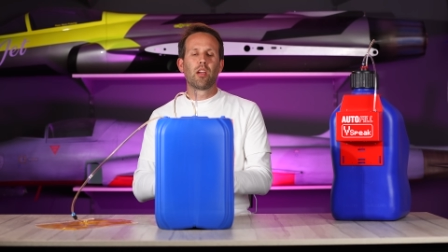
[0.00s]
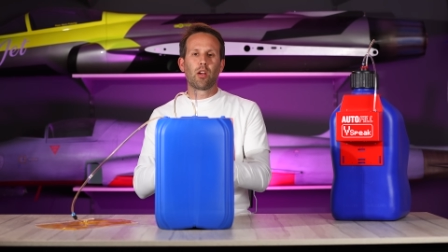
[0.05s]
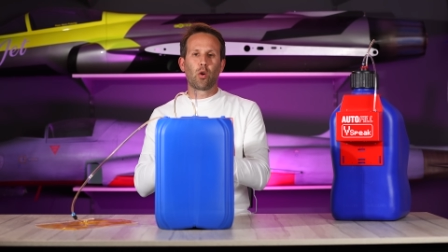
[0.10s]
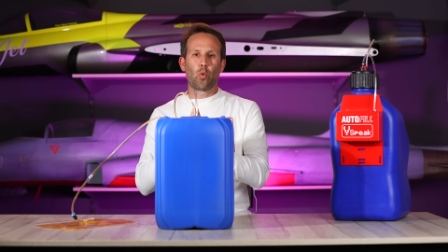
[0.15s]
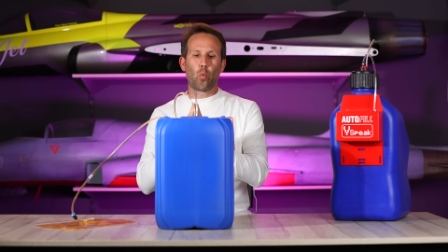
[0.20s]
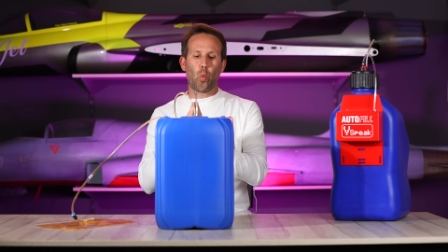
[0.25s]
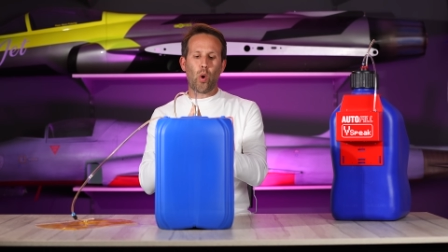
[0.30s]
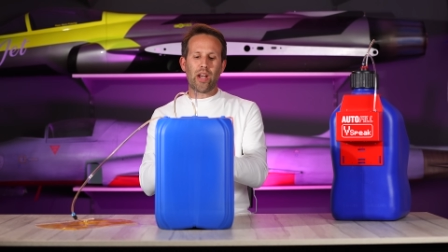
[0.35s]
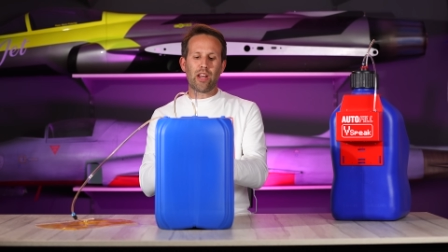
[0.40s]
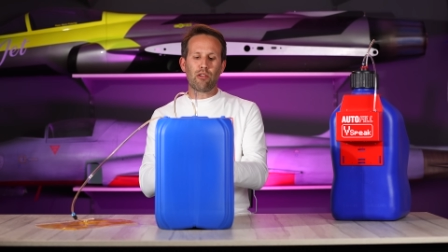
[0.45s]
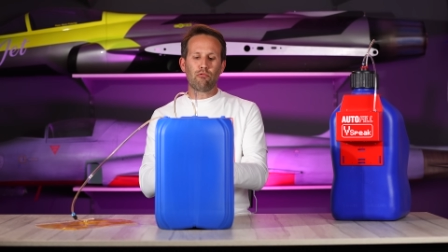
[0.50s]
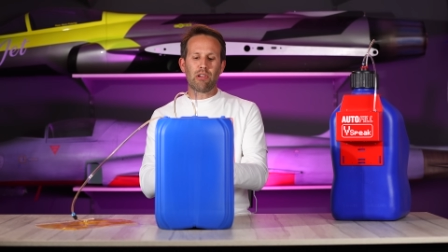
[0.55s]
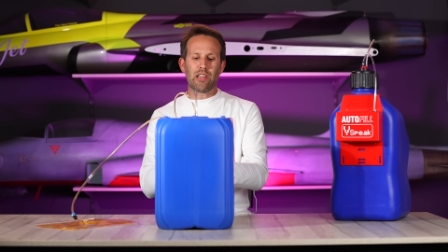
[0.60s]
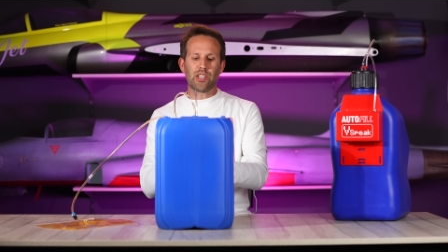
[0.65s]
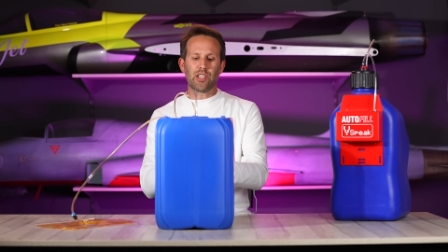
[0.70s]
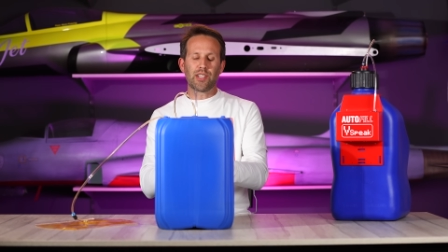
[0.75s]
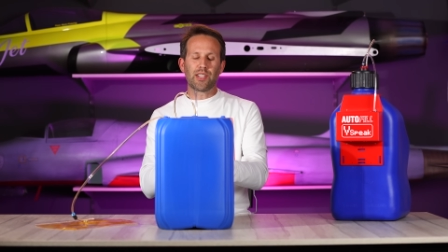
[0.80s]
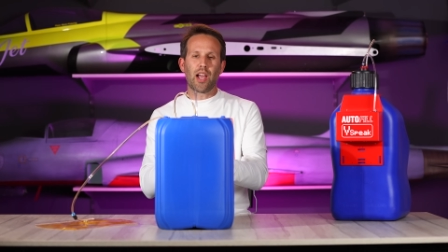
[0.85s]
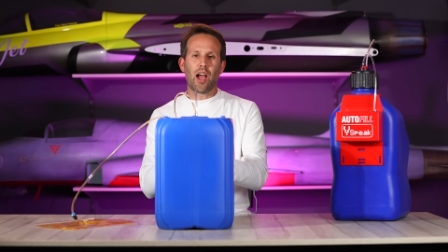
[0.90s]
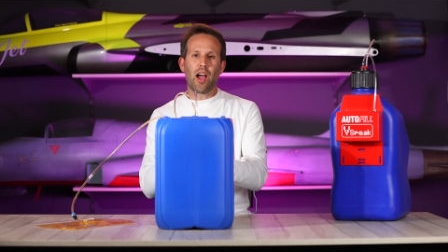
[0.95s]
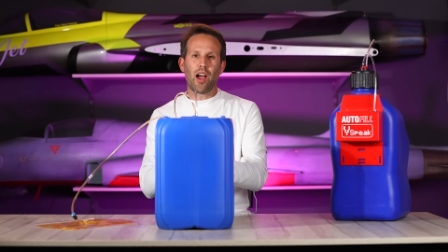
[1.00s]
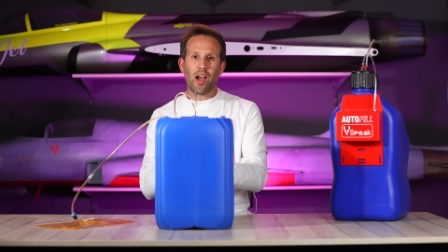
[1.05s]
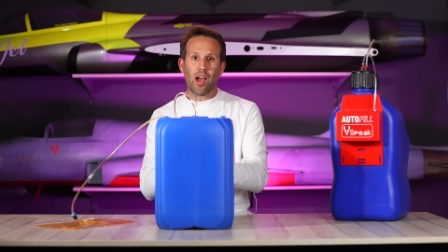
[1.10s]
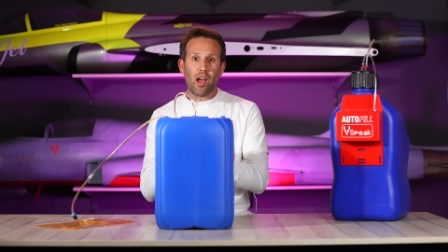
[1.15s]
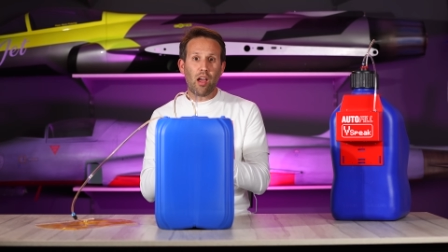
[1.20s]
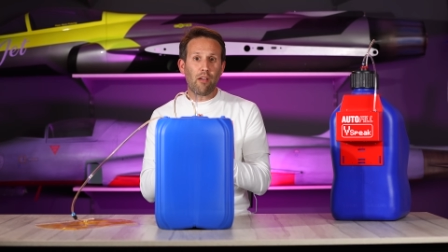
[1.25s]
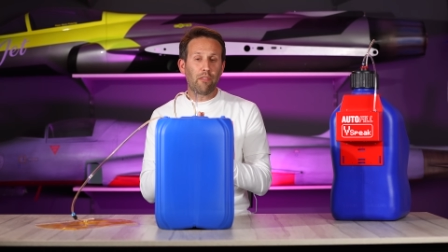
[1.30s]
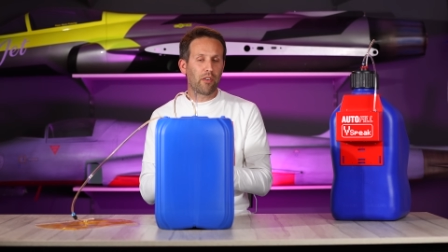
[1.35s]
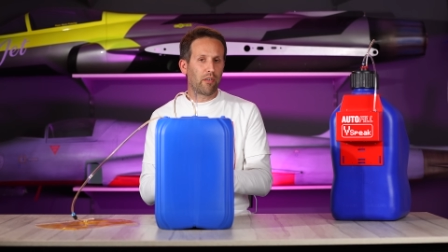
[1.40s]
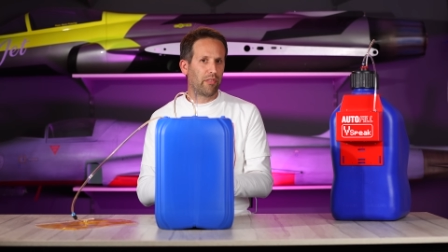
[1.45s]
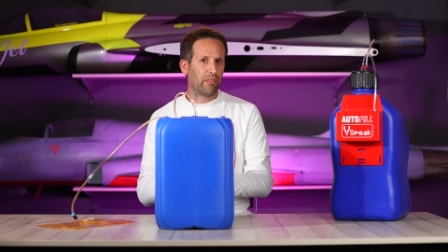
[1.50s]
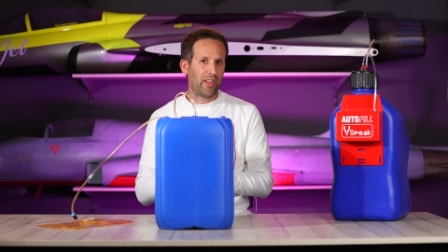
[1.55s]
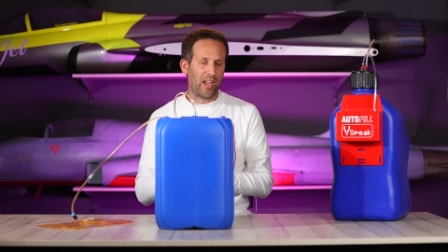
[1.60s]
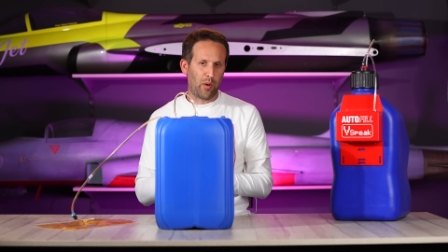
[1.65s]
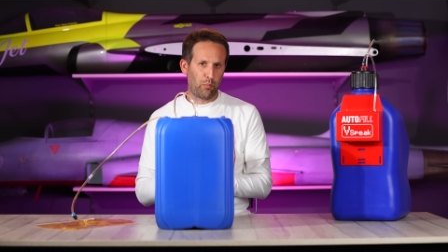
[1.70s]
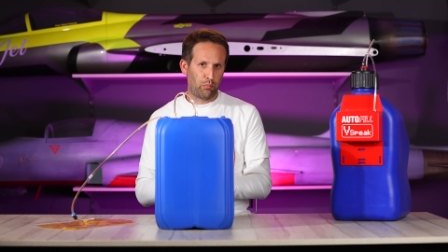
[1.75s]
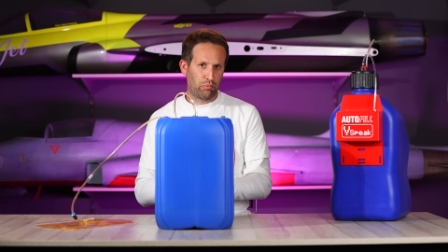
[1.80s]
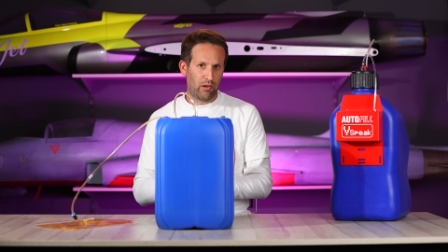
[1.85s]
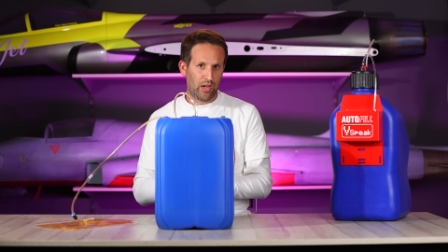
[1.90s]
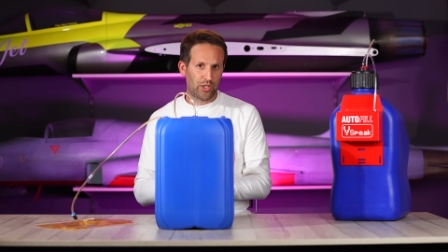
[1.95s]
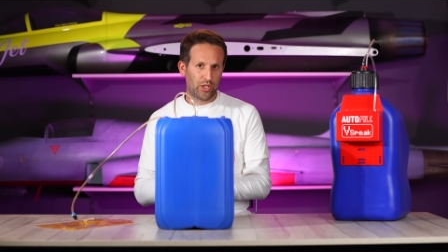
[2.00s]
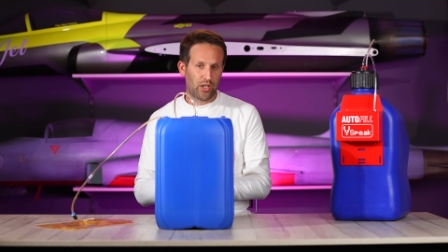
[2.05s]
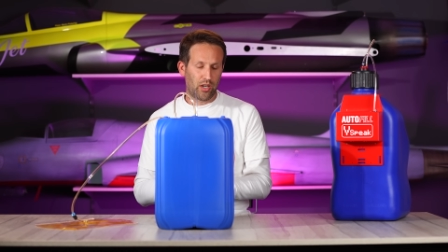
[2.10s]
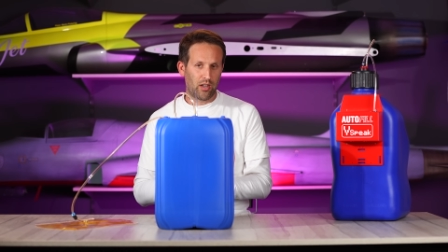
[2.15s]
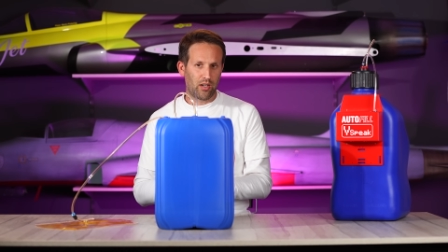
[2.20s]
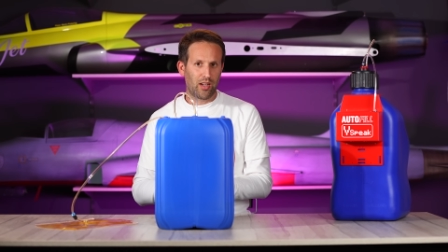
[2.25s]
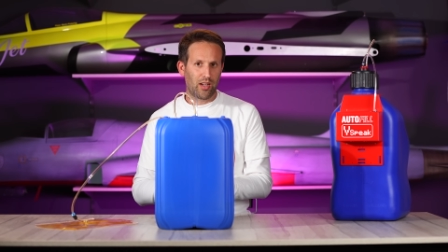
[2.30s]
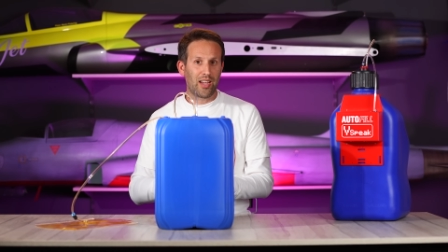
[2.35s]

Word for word: When it reaches half of that pressure,